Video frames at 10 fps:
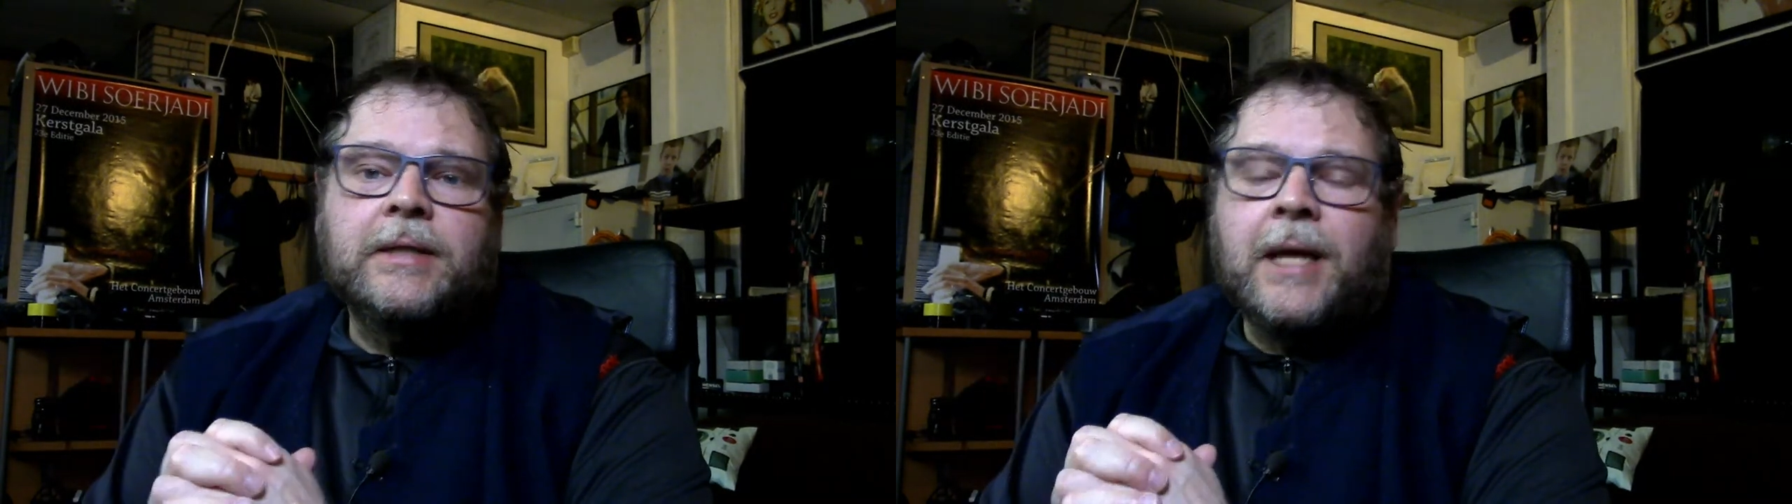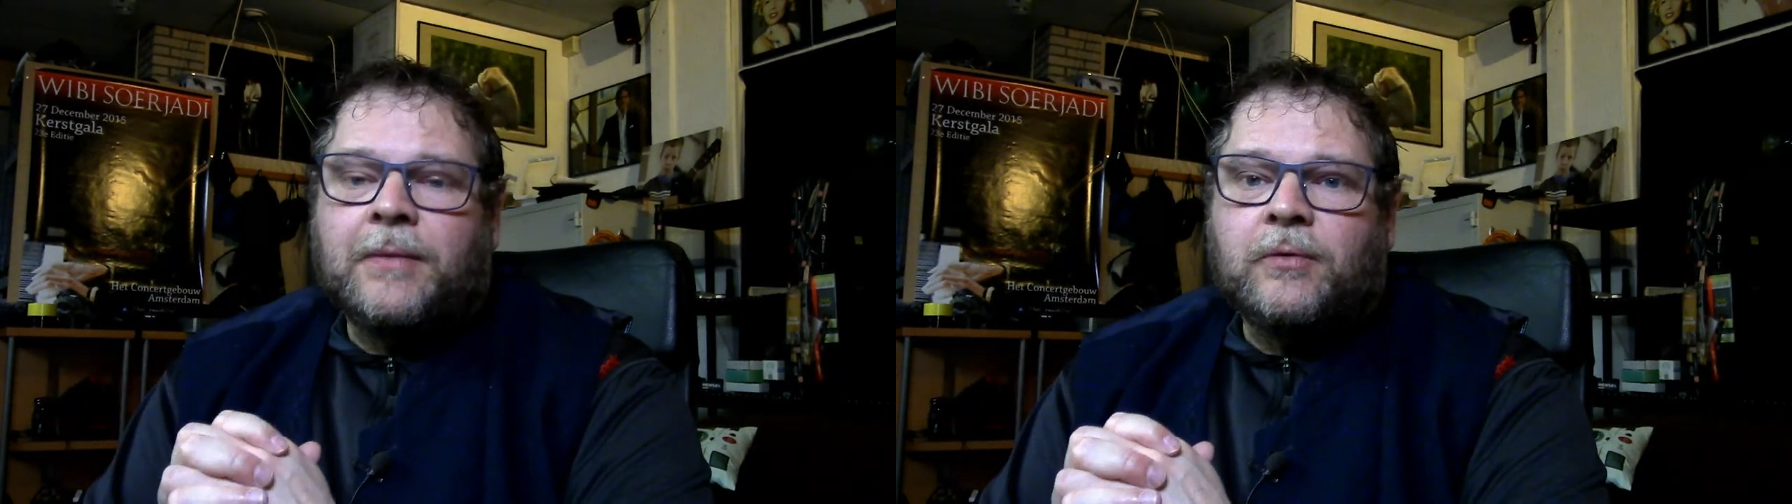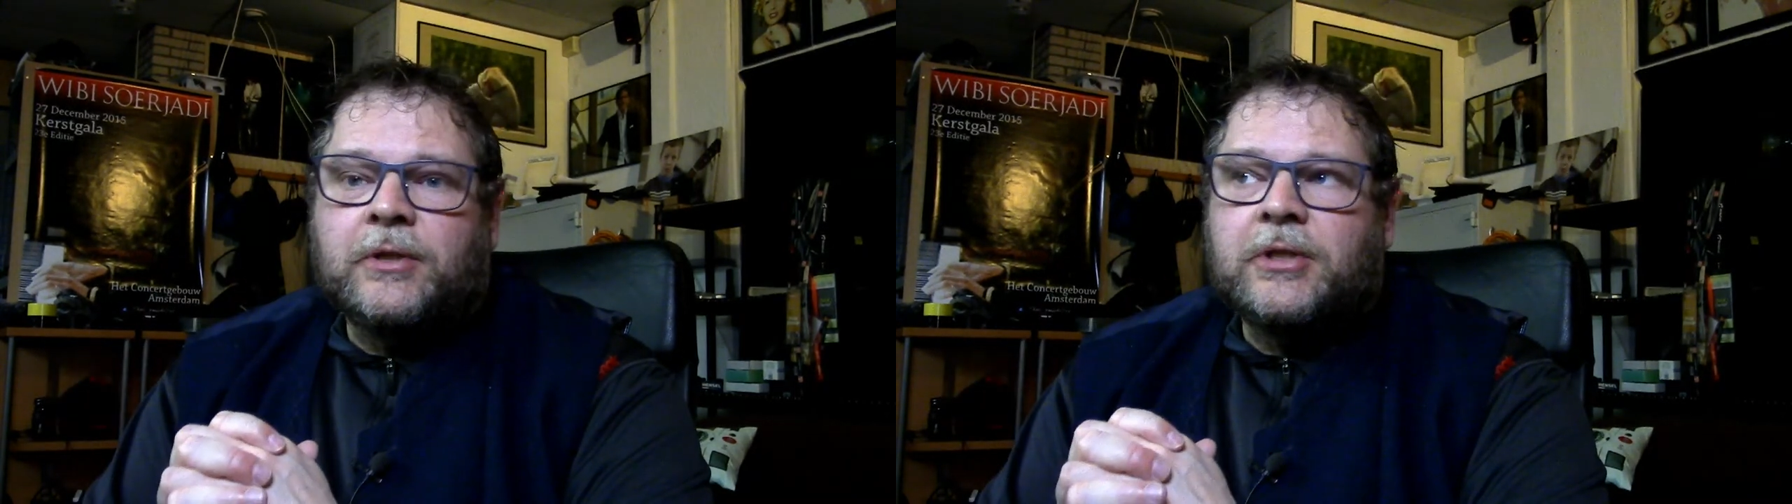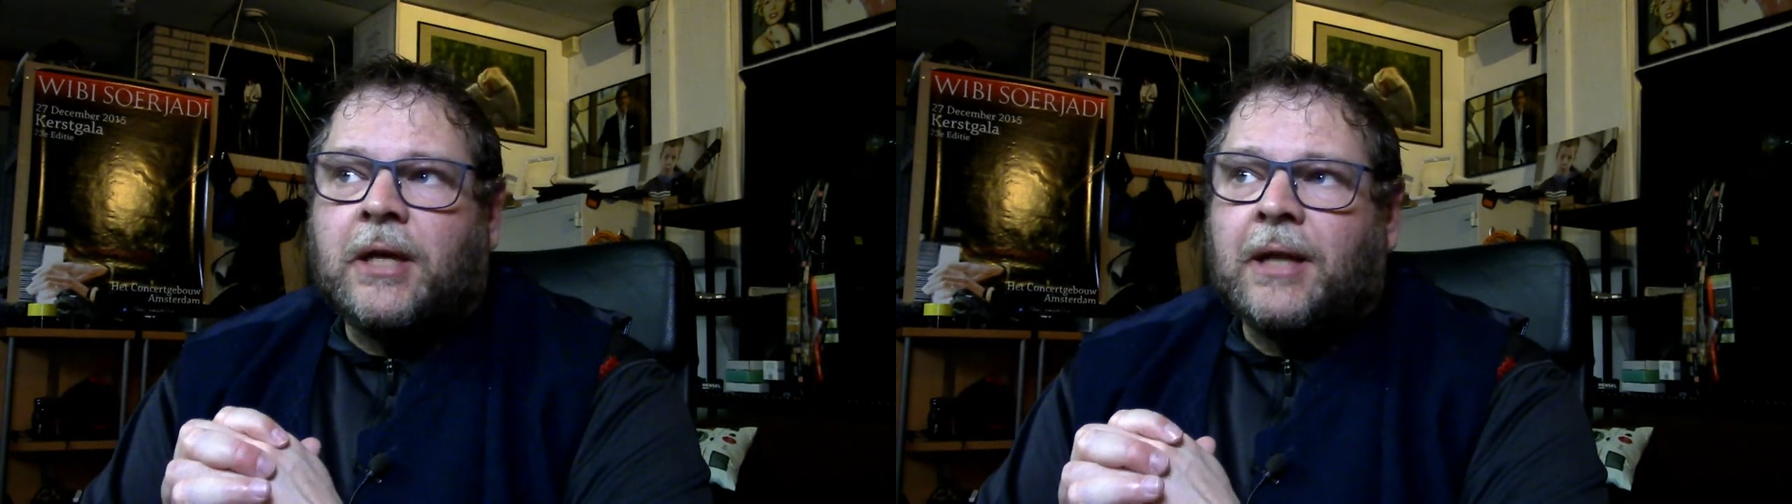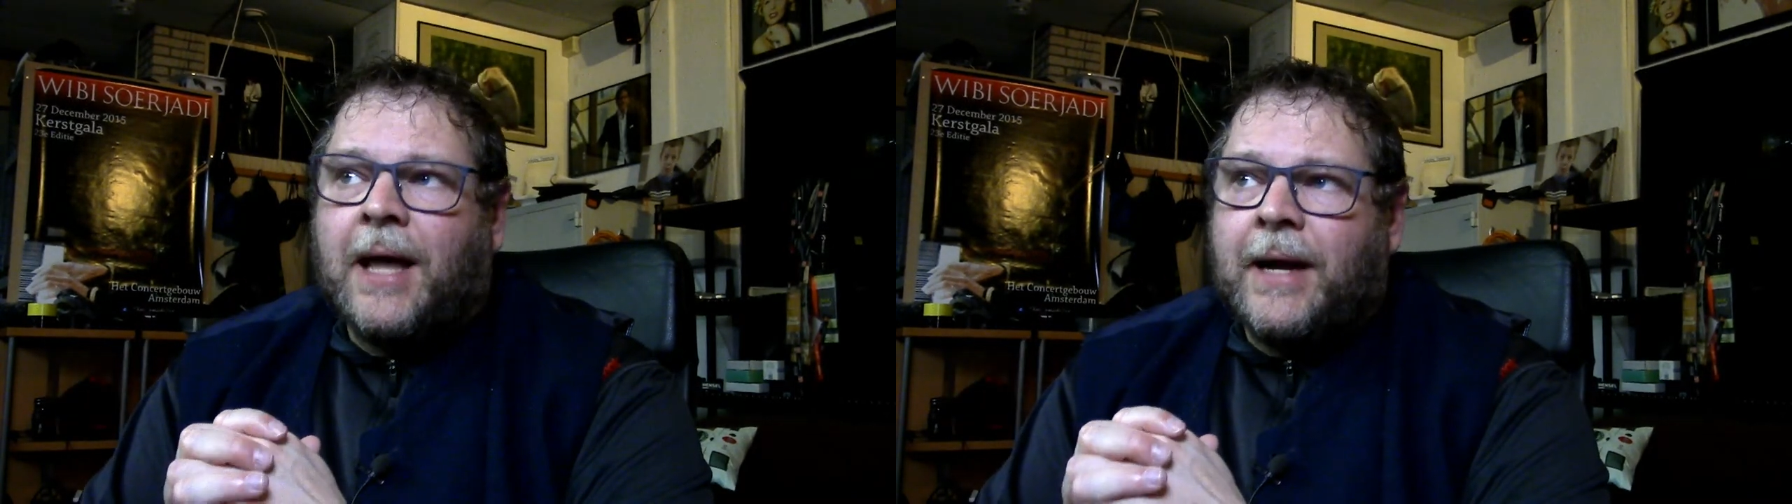same as with
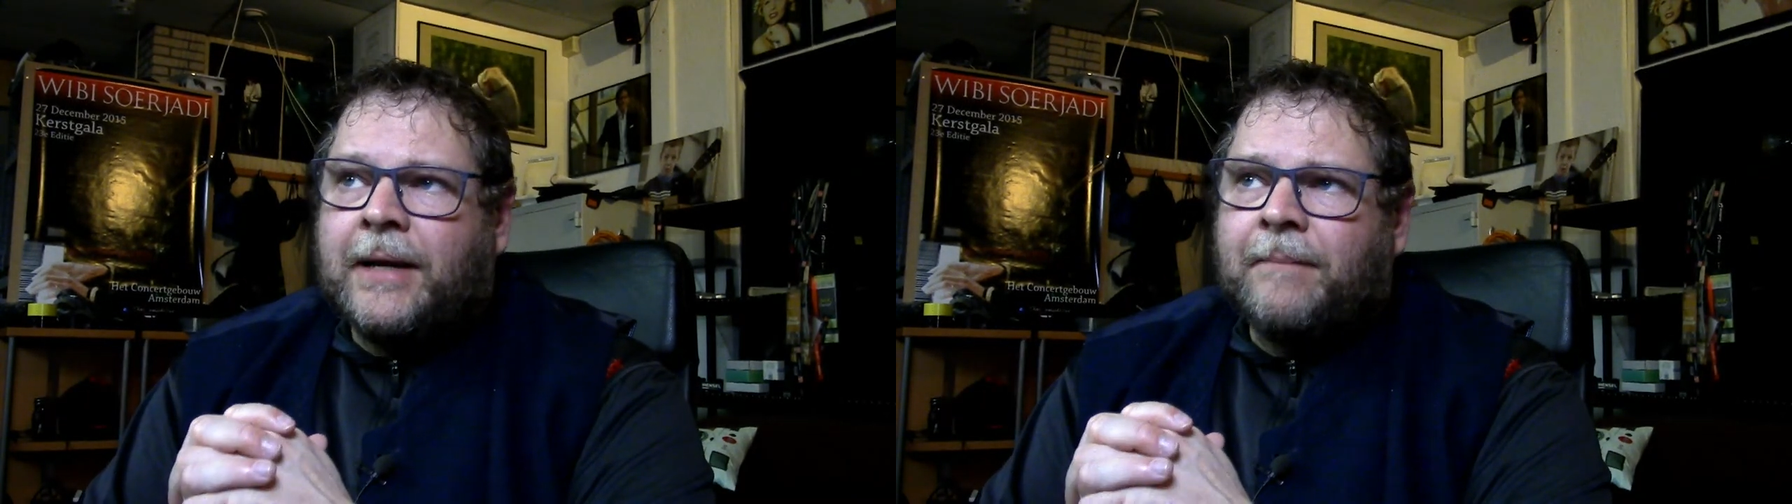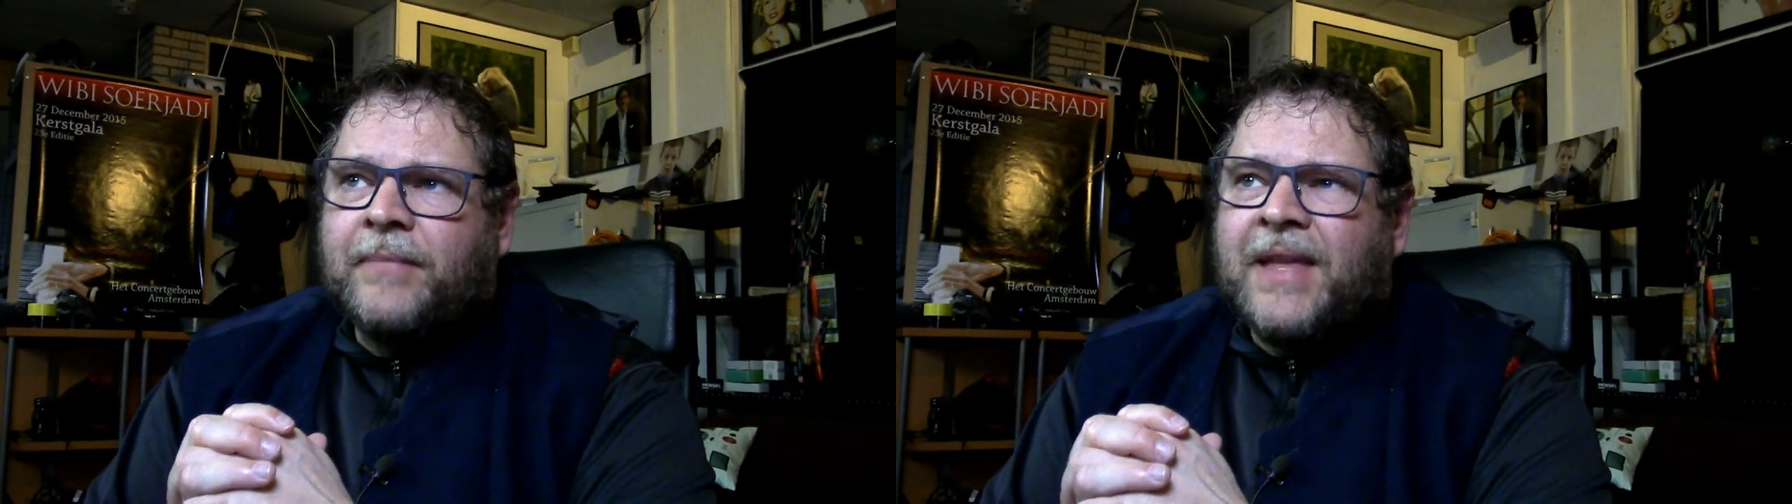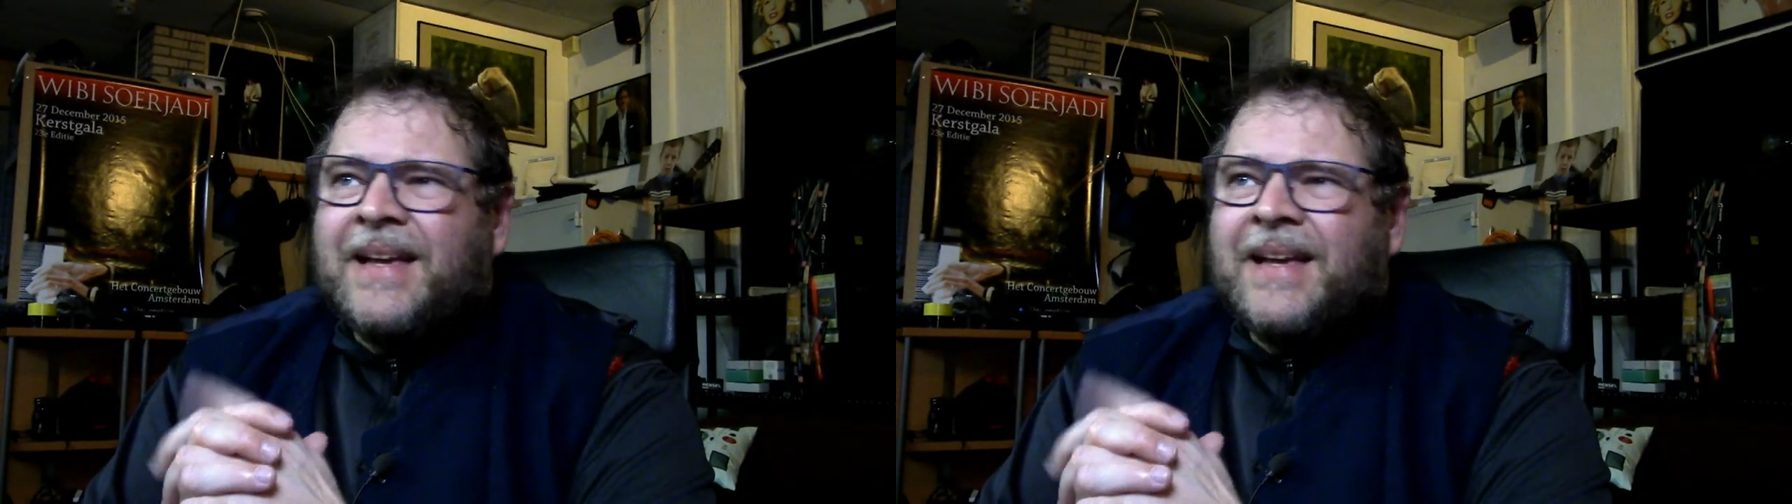sun lighting.